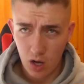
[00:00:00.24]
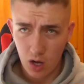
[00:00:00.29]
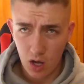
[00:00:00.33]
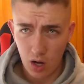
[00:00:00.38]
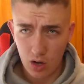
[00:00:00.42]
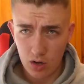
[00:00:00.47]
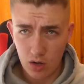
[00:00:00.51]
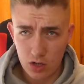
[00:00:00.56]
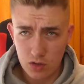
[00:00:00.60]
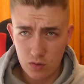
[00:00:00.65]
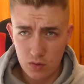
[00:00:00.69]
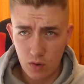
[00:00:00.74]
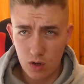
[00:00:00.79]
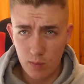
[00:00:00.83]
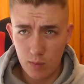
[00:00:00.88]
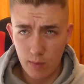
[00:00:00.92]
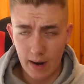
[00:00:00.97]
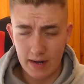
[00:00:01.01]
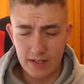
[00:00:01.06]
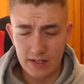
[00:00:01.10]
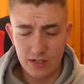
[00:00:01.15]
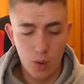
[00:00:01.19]
Hello guys, welcome
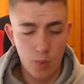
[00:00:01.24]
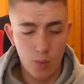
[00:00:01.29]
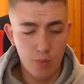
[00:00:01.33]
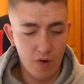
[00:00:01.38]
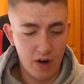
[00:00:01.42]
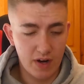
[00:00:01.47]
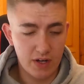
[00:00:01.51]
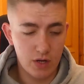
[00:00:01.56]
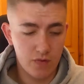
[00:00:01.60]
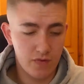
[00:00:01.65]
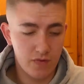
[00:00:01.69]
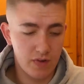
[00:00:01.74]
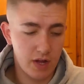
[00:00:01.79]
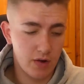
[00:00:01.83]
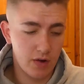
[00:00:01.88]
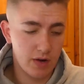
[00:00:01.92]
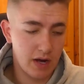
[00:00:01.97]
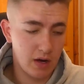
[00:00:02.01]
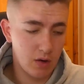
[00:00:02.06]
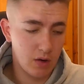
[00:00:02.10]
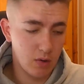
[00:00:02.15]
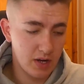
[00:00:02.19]
back to a brand new video
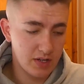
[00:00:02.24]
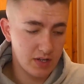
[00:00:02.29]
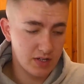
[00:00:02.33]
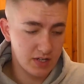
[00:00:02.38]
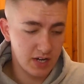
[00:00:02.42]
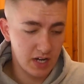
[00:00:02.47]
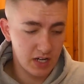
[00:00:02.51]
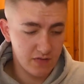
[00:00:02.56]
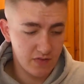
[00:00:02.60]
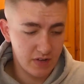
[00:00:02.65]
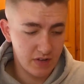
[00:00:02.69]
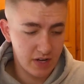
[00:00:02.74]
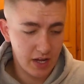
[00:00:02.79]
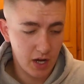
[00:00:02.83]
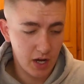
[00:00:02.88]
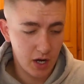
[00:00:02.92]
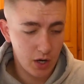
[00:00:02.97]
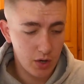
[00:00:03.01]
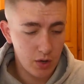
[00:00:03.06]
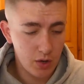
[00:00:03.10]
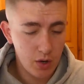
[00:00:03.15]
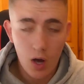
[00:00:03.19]
now. In today's
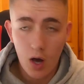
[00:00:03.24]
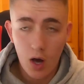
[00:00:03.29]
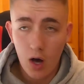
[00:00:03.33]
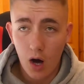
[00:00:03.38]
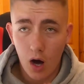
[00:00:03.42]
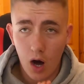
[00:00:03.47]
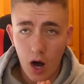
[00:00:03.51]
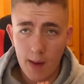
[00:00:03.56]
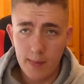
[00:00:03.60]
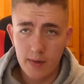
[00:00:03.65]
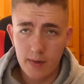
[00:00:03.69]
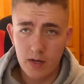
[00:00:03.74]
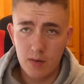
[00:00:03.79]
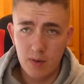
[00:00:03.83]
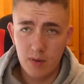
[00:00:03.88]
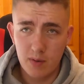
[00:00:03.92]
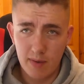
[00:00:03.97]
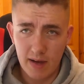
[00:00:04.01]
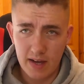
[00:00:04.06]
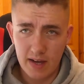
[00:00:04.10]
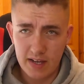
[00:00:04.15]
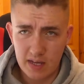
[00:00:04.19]
video, I am going to
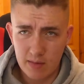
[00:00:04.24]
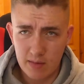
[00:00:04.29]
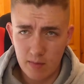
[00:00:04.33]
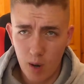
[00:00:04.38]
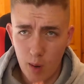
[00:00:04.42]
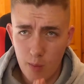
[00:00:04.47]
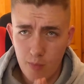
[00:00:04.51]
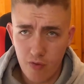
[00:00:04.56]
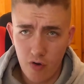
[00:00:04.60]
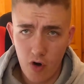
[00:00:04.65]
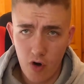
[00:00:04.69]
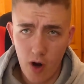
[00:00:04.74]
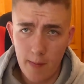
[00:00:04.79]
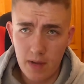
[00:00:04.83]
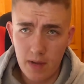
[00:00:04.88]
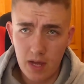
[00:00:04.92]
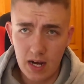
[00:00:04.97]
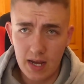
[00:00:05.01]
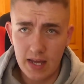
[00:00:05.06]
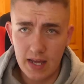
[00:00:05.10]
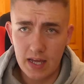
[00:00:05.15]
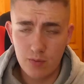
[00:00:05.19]
be making my
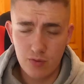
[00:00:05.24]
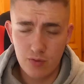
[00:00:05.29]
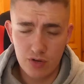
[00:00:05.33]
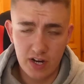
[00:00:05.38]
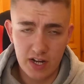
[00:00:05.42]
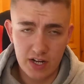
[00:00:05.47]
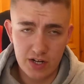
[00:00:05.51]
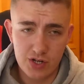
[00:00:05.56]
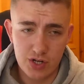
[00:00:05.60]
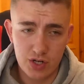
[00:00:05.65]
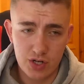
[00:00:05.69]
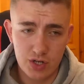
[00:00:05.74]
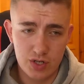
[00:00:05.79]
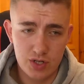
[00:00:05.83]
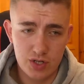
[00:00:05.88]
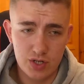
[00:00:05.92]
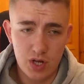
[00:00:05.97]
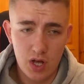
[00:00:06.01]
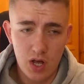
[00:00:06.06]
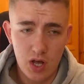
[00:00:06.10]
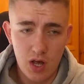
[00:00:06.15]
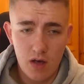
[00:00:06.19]
Premier League
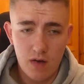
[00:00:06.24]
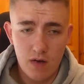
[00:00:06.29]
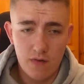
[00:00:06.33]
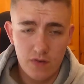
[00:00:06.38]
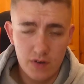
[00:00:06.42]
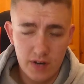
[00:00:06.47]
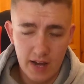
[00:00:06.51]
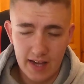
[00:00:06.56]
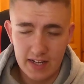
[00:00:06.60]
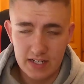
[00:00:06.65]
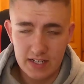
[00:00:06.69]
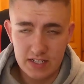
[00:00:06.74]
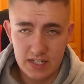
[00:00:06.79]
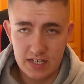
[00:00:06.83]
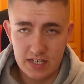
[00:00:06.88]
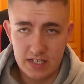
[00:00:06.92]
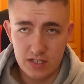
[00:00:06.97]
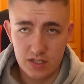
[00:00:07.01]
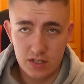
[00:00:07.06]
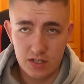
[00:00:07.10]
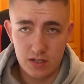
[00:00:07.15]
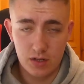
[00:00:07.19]
predictions for next
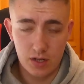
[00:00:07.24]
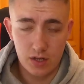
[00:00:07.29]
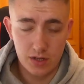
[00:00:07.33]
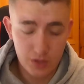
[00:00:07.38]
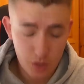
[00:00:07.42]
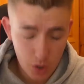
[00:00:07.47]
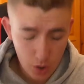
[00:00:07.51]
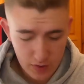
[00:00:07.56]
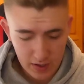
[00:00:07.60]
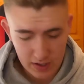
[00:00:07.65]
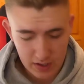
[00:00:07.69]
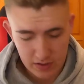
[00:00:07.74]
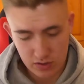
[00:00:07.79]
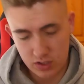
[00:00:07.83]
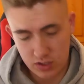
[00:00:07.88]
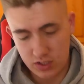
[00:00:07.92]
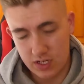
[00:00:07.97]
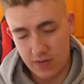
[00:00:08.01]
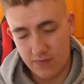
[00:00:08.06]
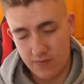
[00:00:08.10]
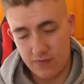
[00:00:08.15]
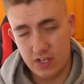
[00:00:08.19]
season, the
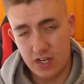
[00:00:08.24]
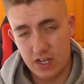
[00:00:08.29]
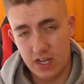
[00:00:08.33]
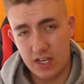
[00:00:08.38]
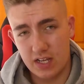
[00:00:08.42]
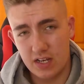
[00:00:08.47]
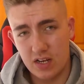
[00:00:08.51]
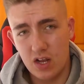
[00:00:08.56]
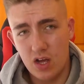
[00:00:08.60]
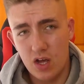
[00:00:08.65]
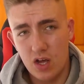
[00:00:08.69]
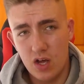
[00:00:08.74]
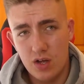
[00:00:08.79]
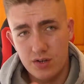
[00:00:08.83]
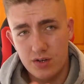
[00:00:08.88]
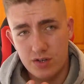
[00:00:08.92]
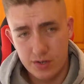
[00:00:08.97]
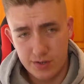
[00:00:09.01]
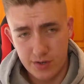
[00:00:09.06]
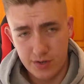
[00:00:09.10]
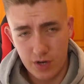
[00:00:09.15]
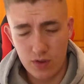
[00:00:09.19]
2017
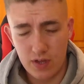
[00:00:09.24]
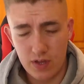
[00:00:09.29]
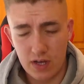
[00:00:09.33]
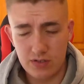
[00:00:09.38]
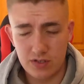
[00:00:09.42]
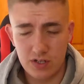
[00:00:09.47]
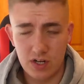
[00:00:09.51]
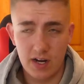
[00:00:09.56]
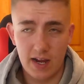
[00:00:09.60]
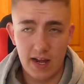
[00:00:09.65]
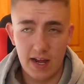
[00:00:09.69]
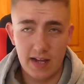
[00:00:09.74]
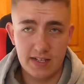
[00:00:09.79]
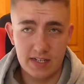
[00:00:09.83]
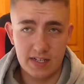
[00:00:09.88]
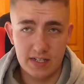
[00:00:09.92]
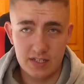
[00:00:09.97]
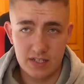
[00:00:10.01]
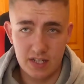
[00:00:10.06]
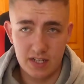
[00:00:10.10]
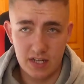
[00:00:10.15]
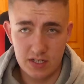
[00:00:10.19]
to
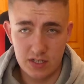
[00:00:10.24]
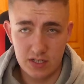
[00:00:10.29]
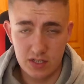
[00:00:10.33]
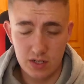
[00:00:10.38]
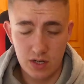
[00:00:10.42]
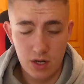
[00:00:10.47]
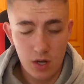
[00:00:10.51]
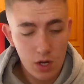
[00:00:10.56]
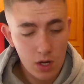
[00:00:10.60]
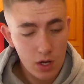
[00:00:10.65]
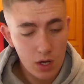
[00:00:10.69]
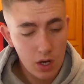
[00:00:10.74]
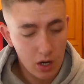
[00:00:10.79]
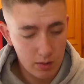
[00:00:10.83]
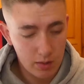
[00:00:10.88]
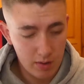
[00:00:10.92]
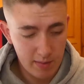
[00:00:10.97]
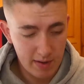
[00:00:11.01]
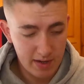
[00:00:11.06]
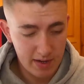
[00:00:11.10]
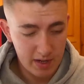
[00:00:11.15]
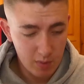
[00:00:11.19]
2018 season. I'll
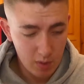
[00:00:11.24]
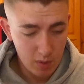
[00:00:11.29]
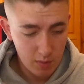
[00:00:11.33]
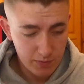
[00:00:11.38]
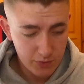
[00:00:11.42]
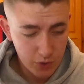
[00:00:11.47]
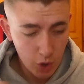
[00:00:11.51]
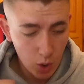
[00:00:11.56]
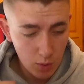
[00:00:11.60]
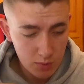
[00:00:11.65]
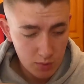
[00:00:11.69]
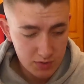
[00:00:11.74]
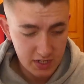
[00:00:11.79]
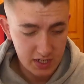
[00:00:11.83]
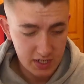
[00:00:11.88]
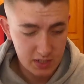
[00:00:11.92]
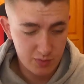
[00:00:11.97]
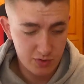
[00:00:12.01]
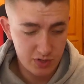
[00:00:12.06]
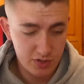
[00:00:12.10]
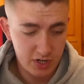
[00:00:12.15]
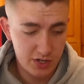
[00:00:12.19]
be making my top
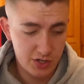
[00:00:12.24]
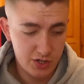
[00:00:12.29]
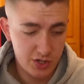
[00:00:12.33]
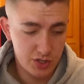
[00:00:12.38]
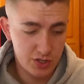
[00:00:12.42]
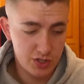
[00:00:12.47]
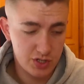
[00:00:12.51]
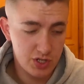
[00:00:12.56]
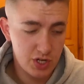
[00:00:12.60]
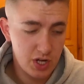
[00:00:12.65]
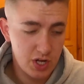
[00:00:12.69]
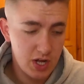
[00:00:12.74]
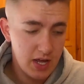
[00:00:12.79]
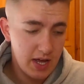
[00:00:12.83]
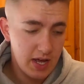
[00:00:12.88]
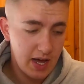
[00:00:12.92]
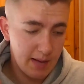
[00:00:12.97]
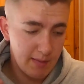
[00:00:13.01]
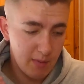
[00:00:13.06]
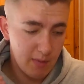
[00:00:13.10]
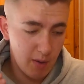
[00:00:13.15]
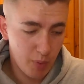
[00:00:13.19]
six predictions
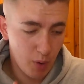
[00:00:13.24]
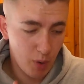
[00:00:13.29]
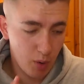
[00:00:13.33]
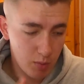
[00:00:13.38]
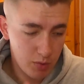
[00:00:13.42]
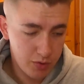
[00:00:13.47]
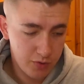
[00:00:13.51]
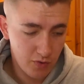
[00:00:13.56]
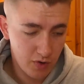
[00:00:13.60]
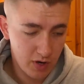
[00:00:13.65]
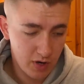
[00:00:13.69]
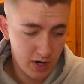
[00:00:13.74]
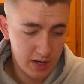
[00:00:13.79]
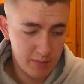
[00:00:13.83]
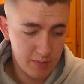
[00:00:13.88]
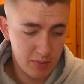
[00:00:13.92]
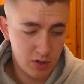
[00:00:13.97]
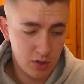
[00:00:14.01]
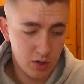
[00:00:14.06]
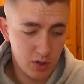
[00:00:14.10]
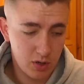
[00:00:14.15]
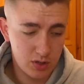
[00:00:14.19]
and my bottom three
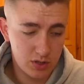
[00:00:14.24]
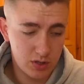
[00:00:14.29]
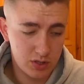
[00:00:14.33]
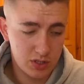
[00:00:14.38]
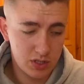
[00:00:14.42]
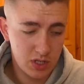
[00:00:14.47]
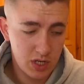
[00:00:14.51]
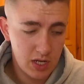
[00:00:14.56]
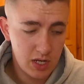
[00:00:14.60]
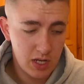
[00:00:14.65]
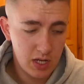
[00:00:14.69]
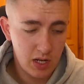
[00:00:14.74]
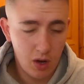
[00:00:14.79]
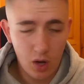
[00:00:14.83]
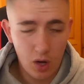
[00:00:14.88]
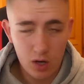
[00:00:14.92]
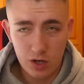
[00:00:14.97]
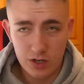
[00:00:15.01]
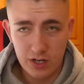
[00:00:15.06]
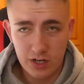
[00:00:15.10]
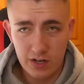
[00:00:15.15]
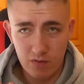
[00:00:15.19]
because,
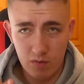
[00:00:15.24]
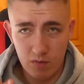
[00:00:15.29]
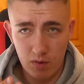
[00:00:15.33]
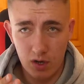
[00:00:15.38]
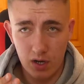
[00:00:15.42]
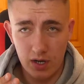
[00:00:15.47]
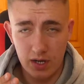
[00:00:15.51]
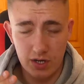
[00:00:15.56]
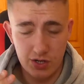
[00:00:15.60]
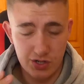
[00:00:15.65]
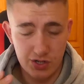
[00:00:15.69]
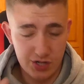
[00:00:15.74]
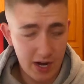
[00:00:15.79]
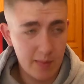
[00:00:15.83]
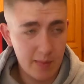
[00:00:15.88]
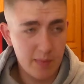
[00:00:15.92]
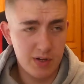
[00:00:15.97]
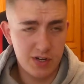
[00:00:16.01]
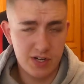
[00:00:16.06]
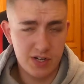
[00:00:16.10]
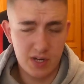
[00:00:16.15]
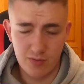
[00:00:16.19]
like I did for my
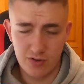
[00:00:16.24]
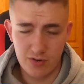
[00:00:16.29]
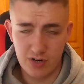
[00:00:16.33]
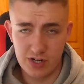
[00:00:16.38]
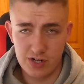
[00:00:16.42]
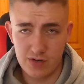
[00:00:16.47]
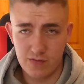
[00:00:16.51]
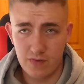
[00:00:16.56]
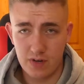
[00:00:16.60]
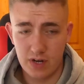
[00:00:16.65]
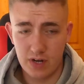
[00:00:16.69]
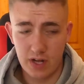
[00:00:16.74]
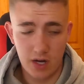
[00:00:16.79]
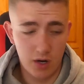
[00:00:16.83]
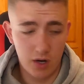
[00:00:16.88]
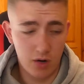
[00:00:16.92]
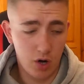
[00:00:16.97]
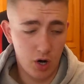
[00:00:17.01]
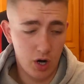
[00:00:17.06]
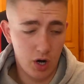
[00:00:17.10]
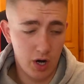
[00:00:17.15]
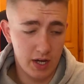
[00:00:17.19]
Championship prediction video,
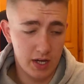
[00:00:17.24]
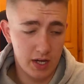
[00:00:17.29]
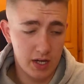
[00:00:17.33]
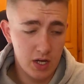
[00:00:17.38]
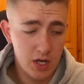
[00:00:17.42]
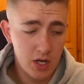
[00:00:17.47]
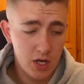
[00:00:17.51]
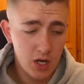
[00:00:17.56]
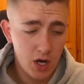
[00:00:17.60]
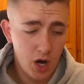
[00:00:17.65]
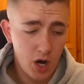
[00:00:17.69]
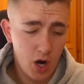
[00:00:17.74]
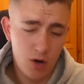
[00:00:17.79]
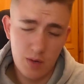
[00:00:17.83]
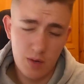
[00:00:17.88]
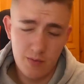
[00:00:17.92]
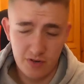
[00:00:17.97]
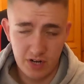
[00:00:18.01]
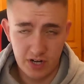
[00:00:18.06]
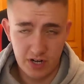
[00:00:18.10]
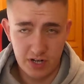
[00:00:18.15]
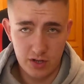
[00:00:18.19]
I only
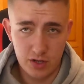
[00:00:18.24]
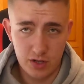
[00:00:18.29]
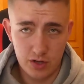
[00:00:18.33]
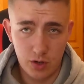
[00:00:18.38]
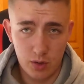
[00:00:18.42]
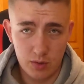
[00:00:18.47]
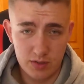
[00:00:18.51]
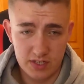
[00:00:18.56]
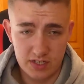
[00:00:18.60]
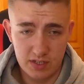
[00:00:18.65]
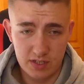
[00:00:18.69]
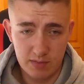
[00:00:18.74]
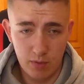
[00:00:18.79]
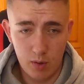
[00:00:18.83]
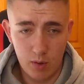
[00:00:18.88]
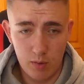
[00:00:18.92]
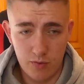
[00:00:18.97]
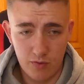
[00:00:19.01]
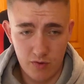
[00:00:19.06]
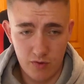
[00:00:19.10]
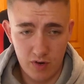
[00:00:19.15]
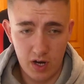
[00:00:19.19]
predicted the top six and
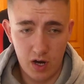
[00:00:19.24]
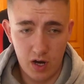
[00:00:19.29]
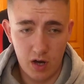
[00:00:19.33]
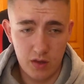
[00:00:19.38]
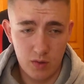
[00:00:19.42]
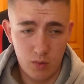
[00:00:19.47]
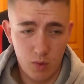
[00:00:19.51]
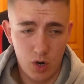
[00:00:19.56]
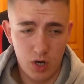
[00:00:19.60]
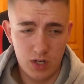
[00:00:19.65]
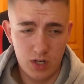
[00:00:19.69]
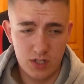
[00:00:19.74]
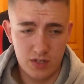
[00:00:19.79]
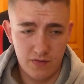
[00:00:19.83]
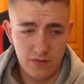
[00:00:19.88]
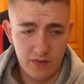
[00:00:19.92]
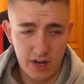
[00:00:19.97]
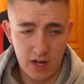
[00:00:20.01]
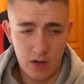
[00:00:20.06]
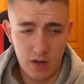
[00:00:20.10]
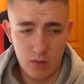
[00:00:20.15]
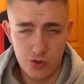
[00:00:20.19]
bottom three, otherwise the
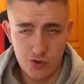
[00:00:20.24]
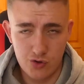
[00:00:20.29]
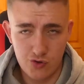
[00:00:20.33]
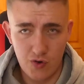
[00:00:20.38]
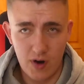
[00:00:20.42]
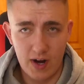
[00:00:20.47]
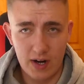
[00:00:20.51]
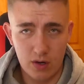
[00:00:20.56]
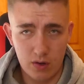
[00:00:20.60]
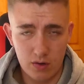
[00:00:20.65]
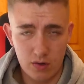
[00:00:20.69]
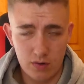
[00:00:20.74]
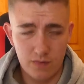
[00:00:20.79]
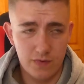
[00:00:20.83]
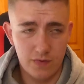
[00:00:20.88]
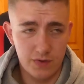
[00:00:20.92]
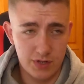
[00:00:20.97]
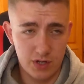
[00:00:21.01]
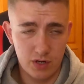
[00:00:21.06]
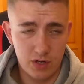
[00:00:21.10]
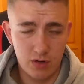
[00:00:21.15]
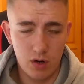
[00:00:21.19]
video would drag on
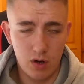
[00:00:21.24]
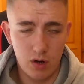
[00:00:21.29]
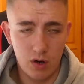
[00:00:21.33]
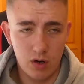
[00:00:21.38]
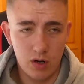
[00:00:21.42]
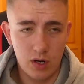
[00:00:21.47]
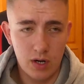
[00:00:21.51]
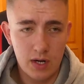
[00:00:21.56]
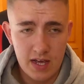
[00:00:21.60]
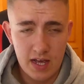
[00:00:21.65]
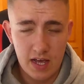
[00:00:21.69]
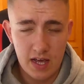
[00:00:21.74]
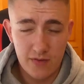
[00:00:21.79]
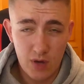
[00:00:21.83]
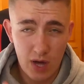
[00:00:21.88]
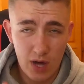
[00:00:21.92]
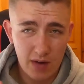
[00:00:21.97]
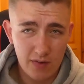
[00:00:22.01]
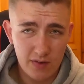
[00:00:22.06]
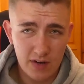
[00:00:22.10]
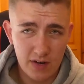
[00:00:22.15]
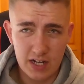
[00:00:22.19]
for too long. If you
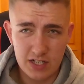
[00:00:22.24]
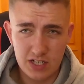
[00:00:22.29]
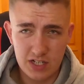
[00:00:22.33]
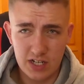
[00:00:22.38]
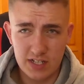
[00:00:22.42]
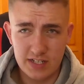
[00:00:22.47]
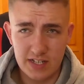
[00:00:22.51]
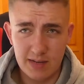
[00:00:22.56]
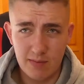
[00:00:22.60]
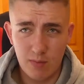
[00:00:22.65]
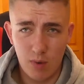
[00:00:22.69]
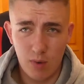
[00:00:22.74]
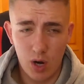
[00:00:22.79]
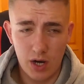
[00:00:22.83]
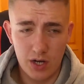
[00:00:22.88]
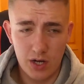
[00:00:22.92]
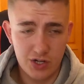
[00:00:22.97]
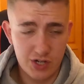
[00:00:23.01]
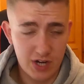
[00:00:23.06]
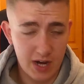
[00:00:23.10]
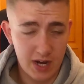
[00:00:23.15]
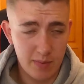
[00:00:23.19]
haven't actually seen my
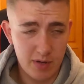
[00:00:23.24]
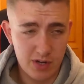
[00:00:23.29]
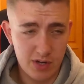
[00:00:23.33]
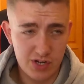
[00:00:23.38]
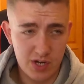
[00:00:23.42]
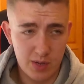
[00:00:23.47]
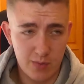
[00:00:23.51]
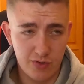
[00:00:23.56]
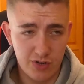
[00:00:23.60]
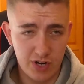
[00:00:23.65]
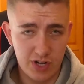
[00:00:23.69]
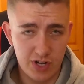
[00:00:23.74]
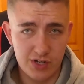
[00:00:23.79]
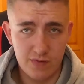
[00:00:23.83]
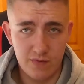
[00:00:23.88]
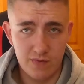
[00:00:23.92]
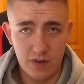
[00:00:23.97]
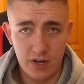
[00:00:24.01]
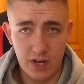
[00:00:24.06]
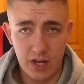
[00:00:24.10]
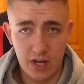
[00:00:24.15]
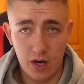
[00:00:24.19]
Championship
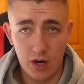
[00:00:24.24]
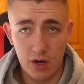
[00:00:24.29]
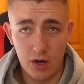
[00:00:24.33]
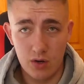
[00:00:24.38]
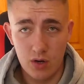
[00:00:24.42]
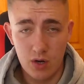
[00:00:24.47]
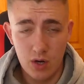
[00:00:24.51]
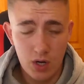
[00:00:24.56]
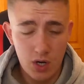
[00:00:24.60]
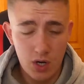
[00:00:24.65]
prediction video,